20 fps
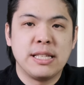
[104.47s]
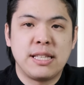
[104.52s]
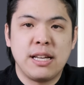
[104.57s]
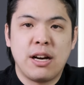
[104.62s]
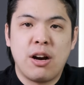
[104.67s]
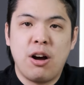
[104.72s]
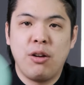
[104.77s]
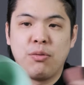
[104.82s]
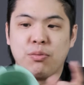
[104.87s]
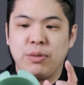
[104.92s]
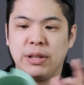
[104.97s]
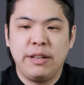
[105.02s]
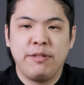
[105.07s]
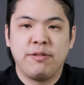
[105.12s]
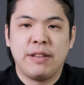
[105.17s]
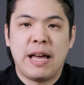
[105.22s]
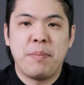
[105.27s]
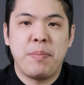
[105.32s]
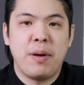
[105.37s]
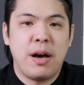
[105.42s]
They're all really
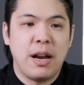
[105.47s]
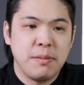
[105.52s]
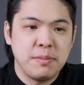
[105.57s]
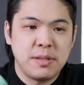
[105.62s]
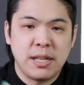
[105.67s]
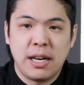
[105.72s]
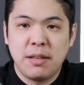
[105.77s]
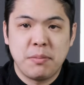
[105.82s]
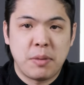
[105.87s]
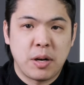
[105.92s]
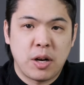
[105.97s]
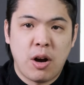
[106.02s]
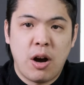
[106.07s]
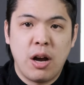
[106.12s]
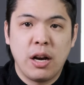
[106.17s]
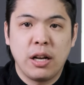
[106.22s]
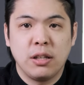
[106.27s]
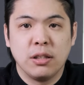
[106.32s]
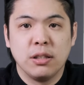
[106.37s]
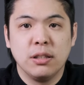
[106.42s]
flat bottoms, none of them are
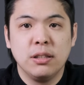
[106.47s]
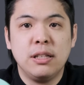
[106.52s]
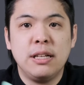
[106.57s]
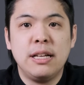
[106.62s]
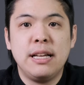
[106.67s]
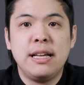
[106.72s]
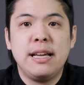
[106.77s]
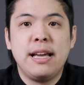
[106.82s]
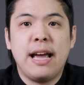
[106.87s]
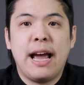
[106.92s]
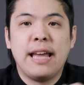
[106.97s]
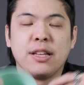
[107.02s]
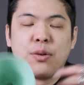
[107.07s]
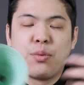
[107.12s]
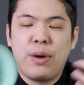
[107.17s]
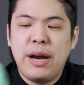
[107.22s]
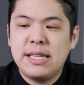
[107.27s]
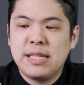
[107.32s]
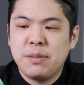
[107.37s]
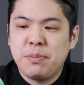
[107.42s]
conical. And the
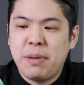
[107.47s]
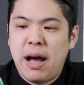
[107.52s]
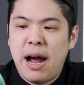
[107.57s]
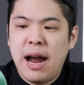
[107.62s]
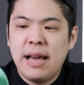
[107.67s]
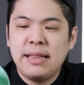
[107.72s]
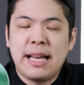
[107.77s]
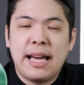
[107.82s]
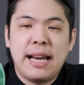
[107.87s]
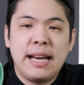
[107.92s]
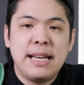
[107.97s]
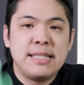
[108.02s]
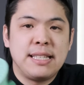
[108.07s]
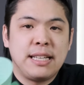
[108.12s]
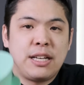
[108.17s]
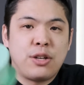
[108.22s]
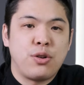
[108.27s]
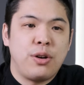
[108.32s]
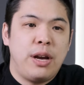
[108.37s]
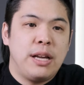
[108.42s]
reason behind that is
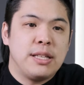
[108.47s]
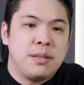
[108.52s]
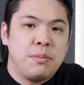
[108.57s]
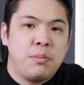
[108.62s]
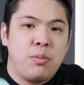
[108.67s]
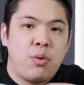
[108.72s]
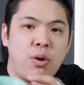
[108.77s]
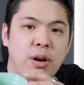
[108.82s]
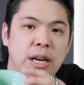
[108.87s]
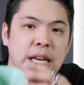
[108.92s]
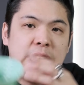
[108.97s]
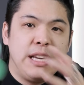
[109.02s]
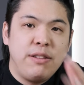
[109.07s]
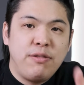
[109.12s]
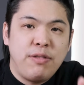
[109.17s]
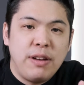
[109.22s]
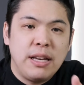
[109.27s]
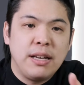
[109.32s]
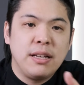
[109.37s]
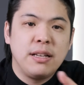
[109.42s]
it creates a more
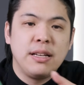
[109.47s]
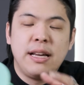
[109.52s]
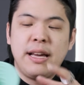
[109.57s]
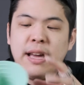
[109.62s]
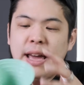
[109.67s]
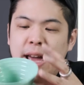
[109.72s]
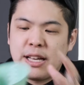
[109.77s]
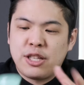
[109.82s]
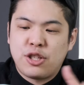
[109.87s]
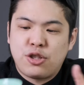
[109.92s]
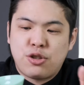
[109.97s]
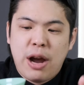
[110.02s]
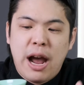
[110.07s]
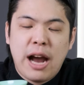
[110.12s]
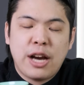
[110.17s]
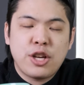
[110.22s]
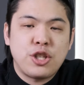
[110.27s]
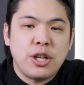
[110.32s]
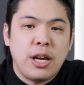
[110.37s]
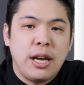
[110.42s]
even
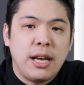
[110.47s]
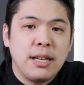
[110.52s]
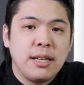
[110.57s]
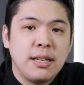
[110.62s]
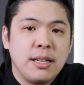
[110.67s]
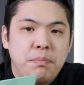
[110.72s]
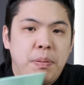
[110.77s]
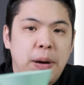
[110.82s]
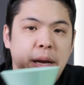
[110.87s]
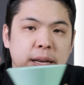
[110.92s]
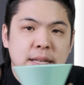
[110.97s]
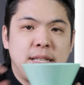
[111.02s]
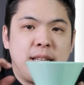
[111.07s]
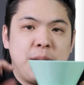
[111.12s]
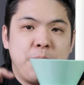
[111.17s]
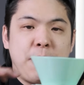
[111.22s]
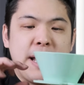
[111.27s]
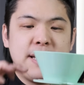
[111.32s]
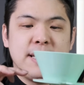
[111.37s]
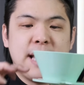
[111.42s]
extraction, but the
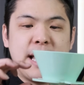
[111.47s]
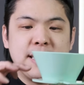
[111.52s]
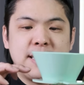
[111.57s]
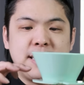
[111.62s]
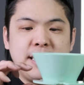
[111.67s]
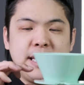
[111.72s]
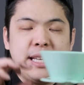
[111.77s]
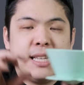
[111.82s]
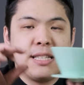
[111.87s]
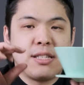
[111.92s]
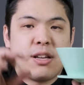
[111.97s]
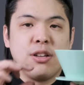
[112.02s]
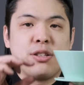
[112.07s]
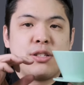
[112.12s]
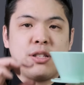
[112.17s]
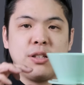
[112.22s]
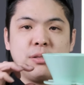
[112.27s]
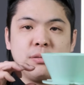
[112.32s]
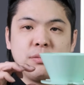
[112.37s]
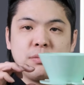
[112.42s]
bed density is
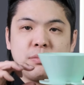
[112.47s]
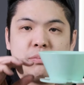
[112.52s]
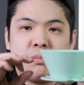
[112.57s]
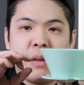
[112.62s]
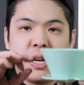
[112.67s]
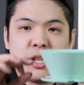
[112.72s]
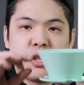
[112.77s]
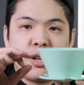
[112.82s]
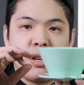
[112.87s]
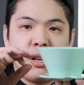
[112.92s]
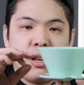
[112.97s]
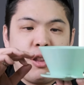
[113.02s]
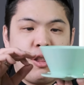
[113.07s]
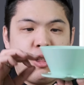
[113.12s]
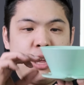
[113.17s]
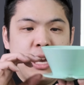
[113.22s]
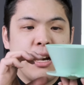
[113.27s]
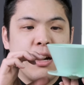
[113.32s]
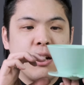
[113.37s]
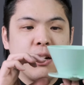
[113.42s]
also much
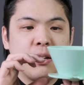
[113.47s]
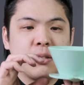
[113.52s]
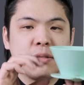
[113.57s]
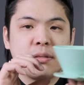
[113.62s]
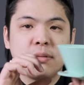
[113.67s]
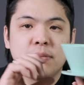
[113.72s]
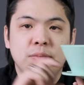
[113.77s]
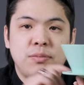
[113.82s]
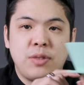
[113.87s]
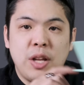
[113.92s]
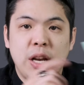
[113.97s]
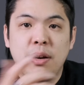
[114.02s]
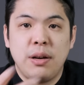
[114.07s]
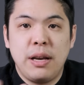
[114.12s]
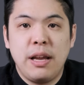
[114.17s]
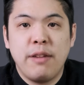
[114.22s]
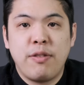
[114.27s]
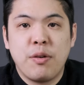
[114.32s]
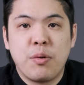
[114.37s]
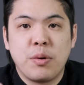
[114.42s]
thinner than
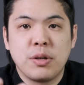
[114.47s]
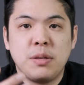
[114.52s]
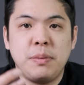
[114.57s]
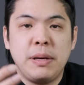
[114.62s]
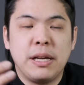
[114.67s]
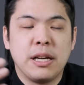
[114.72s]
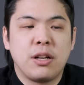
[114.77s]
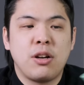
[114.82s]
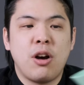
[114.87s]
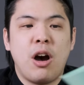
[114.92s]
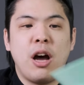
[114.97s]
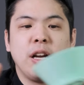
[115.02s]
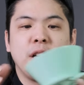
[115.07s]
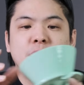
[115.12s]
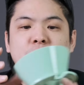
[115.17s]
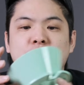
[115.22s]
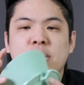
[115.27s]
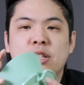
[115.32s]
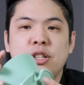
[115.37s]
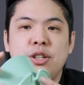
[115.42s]
if it were to be in a
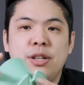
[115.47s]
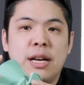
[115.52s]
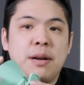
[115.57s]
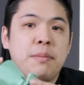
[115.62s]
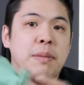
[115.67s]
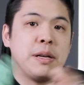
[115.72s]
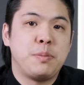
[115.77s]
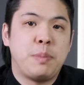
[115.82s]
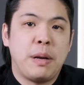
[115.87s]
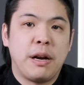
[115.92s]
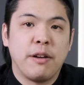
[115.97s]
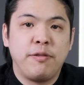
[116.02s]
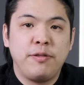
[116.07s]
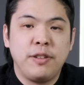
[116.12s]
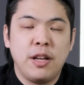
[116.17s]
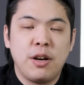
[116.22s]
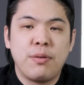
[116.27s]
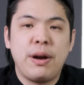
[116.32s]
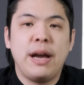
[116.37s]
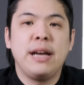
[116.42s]
conical. So you get a much better
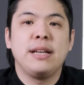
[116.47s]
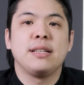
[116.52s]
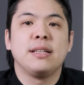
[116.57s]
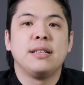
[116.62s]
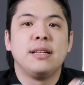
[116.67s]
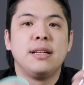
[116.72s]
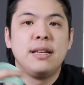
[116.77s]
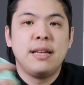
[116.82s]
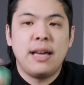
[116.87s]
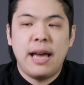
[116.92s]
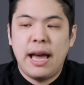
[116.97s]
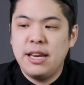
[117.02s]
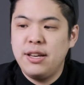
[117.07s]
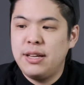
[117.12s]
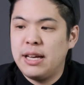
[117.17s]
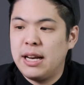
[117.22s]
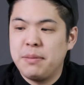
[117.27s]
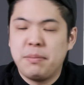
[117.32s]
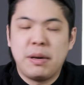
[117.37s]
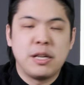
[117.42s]
flow rate and you
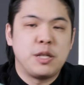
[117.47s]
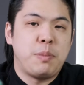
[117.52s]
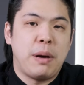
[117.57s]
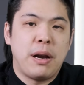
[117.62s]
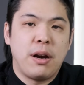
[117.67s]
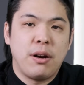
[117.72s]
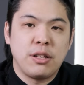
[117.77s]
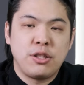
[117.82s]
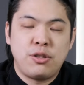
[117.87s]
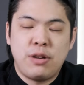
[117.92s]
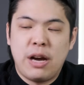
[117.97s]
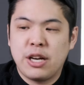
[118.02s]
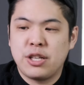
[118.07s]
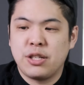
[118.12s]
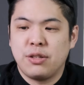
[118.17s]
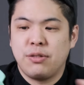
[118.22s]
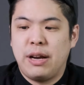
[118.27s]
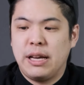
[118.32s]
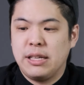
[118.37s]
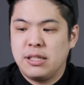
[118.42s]
get a much better
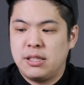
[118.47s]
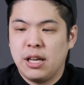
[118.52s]
extraction rate.